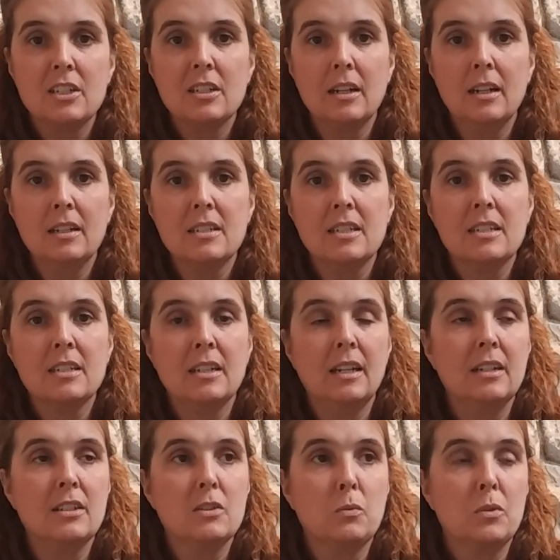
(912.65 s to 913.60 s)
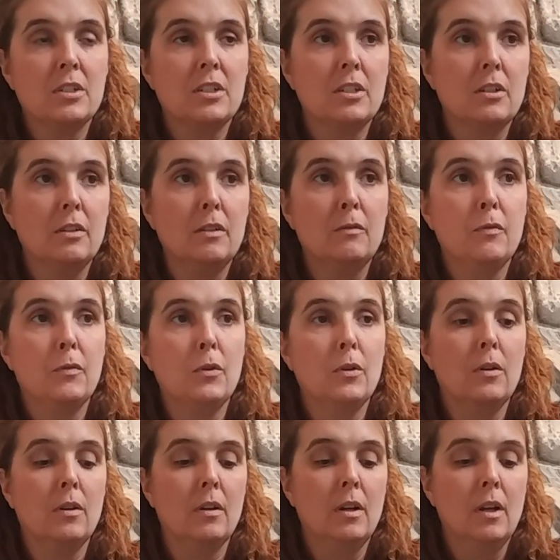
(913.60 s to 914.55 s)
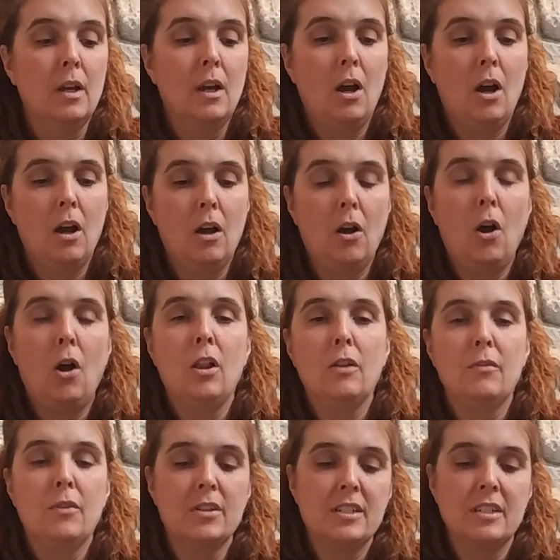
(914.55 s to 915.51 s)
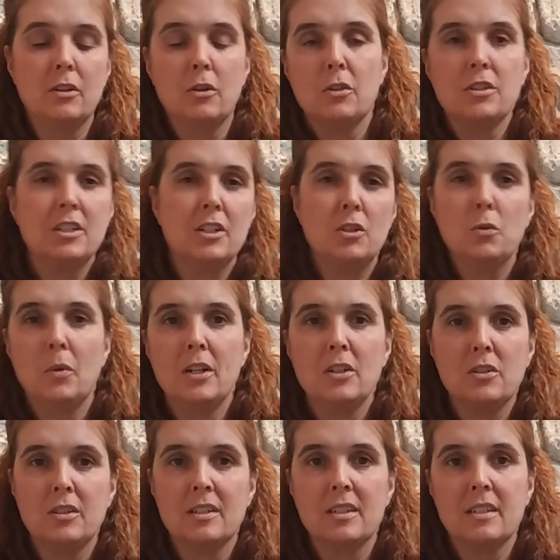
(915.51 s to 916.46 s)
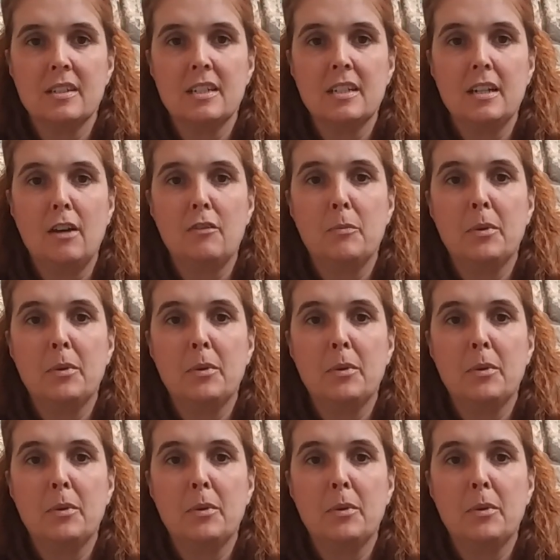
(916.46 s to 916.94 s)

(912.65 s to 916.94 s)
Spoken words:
It's what's good for all of us in our situations and stuff.